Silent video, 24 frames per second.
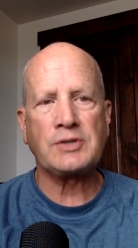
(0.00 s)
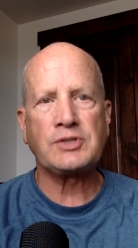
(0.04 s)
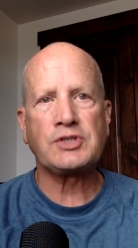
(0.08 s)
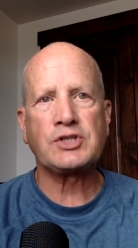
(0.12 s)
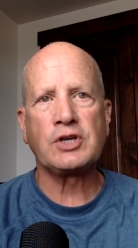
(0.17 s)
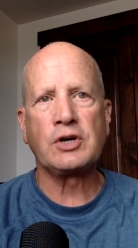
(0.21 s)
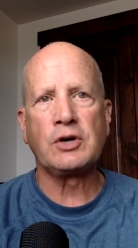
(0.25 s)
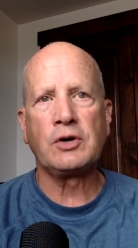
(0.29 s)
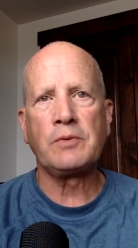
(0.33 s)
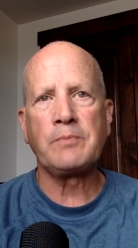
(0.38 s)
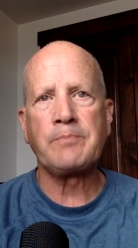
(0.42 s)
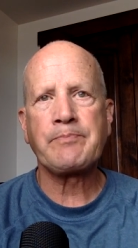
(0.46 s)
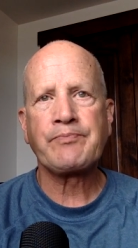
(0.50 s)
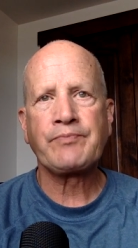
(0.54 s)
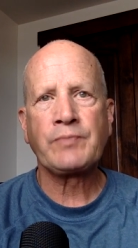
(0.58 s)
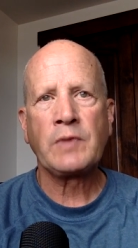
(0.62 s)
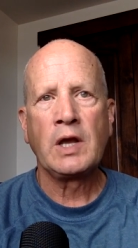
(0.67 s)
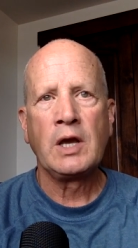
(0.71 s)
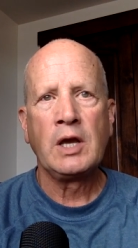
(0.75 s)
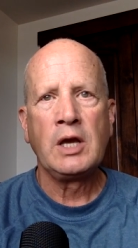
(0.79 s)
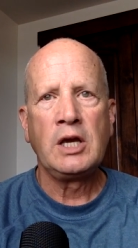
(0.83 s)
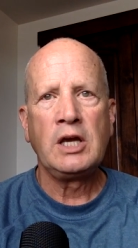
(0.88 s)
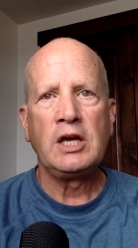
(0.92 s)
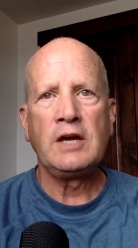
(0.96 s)
So
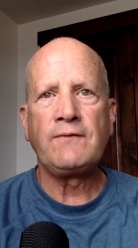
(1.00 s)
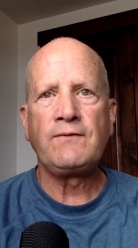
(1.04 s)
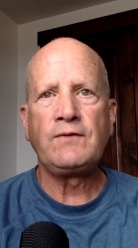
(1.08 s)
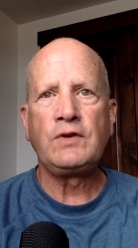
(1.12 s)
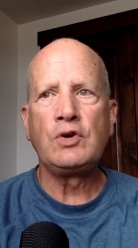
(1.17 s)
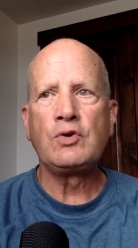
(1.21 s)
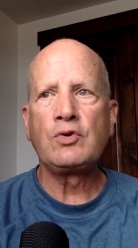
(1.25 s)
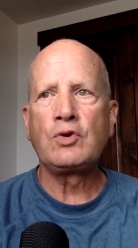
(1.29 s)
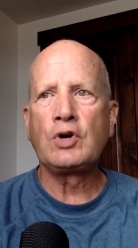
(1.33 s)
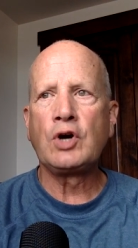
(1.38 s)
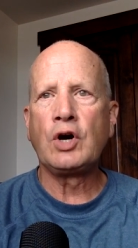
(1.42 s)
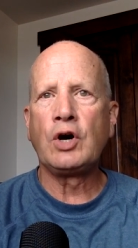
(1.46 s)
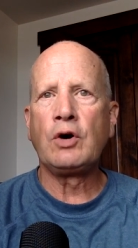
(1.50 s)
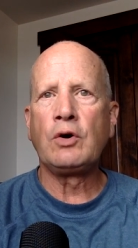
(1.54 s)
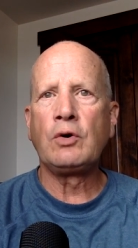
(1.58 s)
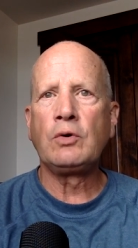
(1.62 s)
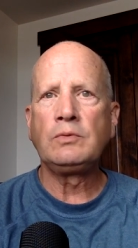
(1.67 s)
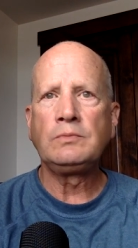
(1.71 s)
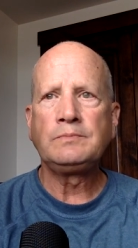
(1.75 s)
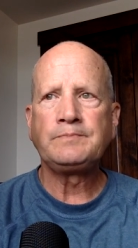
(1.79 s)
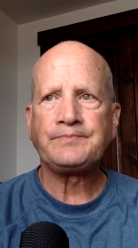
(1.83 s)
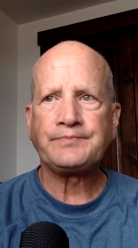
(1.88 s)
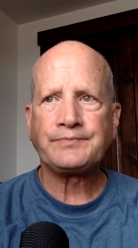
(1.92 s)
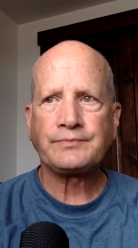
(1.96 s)
if you
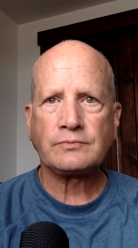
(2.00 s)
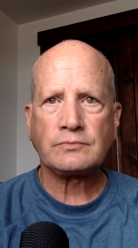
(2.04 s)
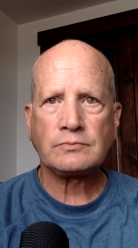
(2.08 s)
go